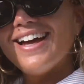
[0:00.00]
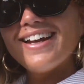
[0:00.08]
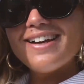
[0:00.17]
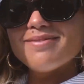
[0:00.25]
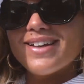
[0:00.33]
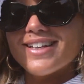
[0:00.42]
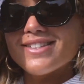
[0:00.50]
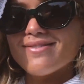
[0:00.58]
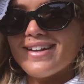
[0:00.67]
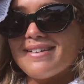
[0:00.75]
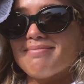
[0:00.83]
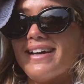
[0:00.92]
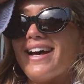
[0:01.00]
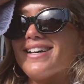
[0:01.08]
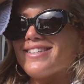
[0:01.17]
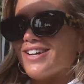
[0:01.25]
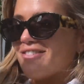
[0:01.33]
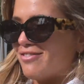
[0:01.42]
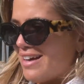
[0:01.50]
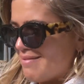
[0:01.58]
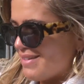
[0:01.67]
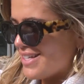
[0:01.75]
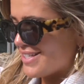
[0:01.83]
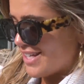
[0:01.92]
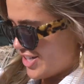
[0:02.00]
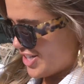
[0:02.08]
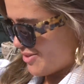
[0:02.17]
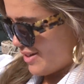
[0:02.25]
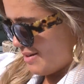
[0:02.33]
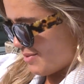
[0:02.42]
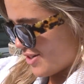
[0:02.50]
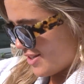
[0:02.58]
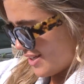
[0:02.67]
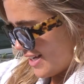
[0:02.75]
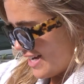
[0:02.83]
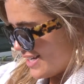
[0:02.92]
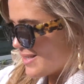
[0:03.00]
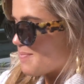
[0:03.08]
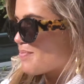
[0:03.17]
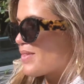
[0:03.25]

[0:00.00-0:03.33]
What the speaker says: And I'm like sweating my ass off. Why am I such a sweaty person, guys?